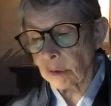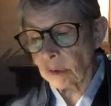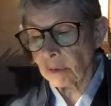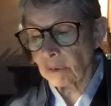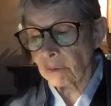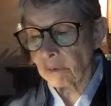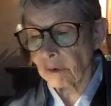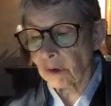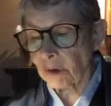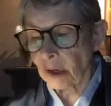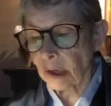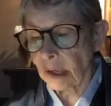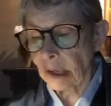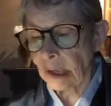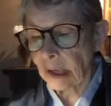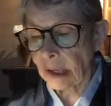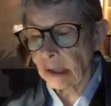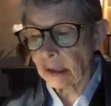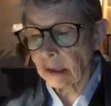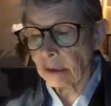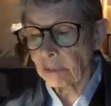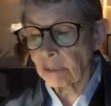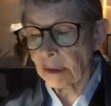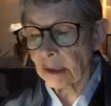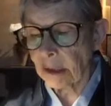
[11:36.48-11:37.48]
have thought I
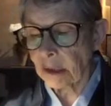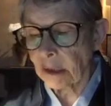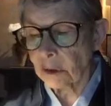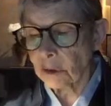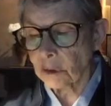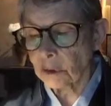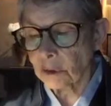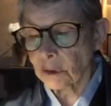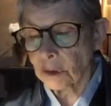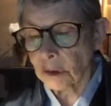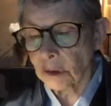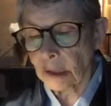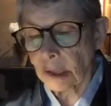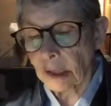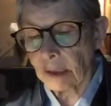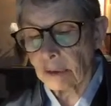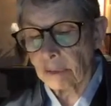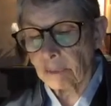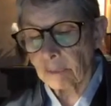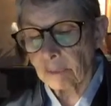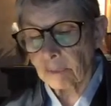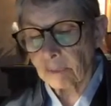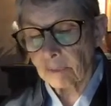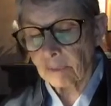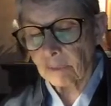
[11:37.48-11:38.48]
had committed suicide.
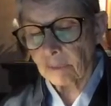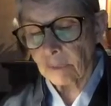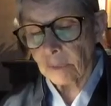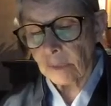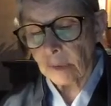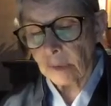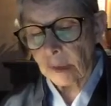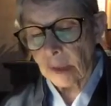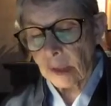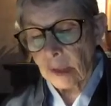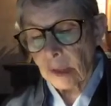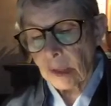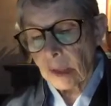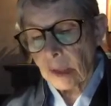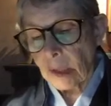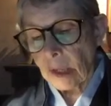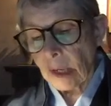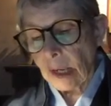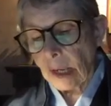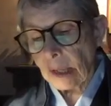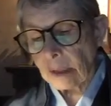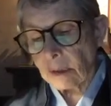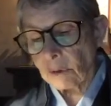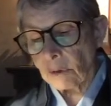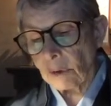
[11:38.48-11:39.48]

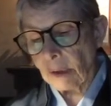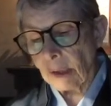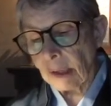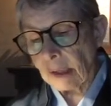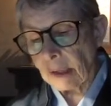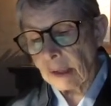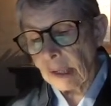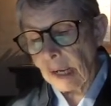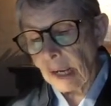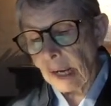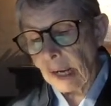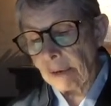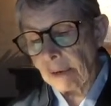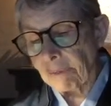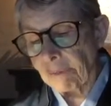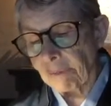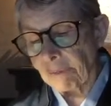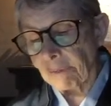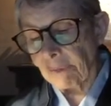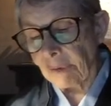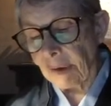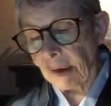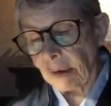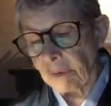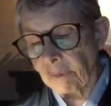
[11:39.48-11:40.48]
Although I
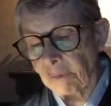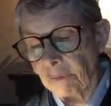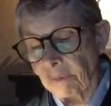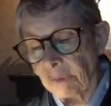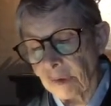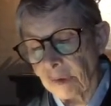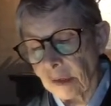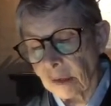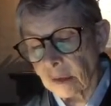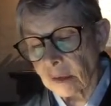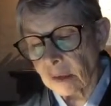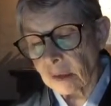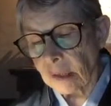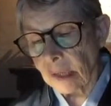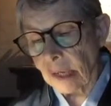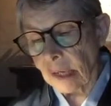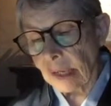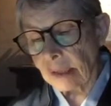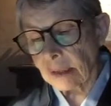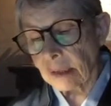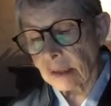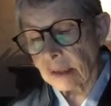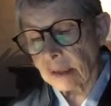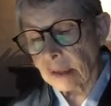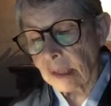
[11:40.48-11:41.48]
had felt
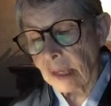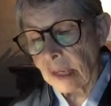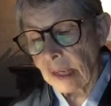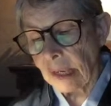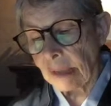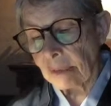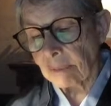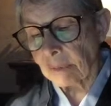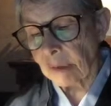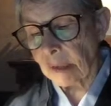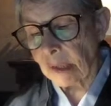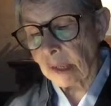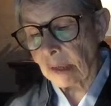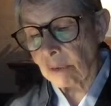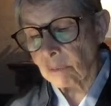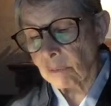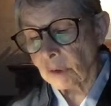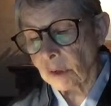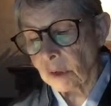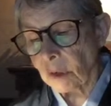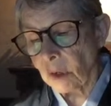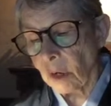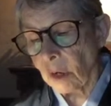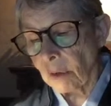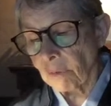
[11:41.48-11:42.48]
at the time that I
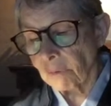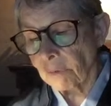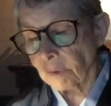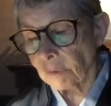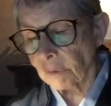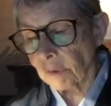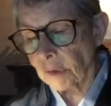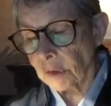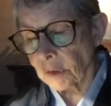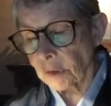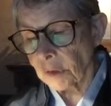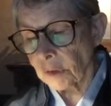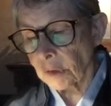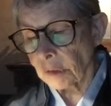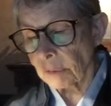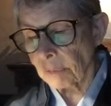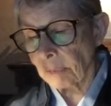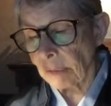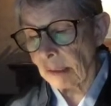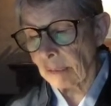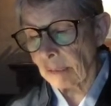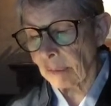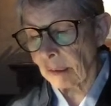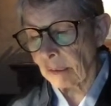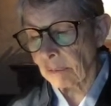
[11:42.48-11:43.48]
would often return to
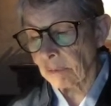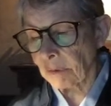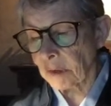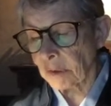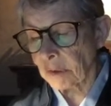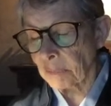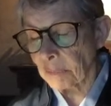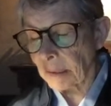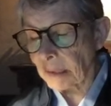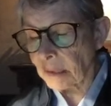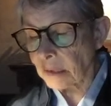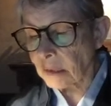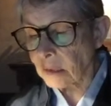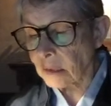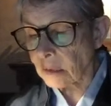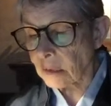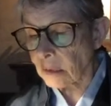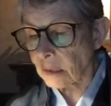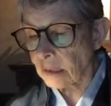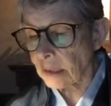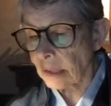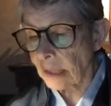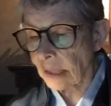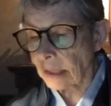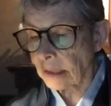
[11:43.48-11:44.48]
pay my respects
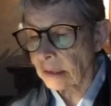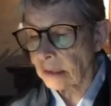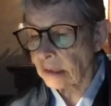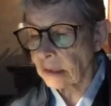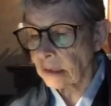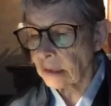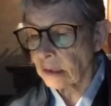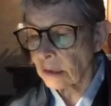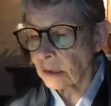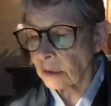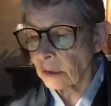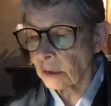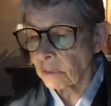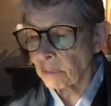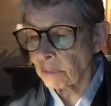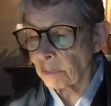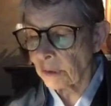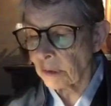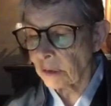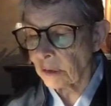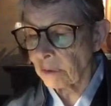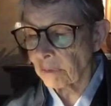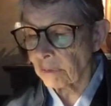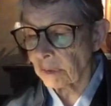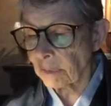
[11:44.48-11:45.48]
to that dear
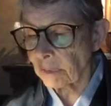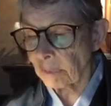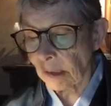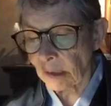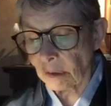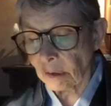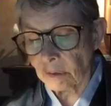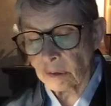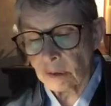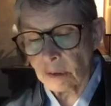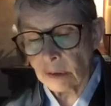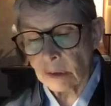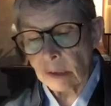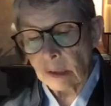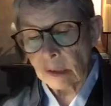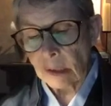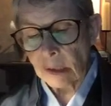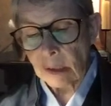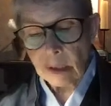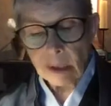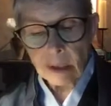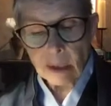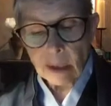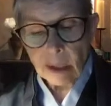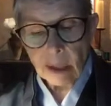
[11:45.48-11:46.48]
beloved mountain,
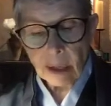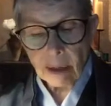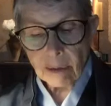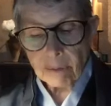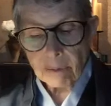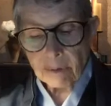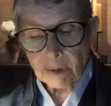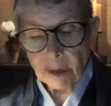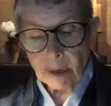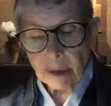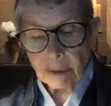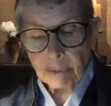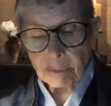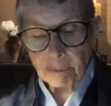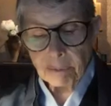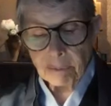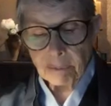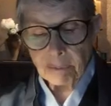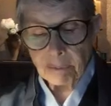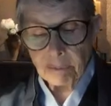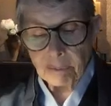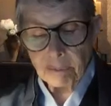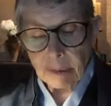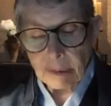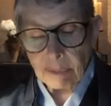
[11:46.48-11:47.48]
I've not
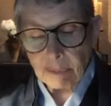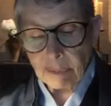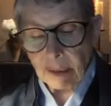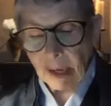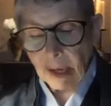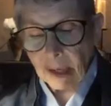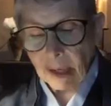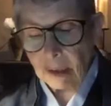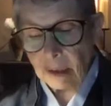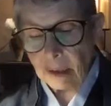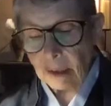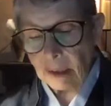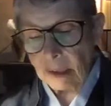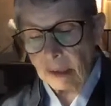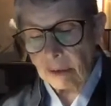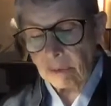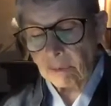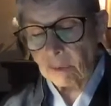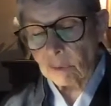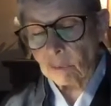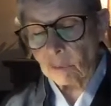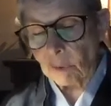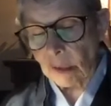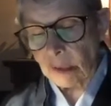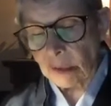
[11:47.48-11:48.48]
been back
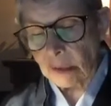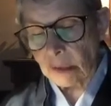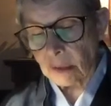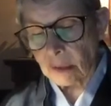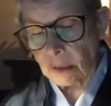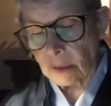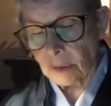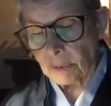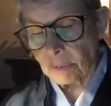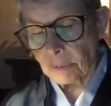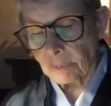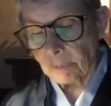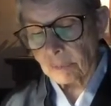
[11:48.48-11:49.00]
even once.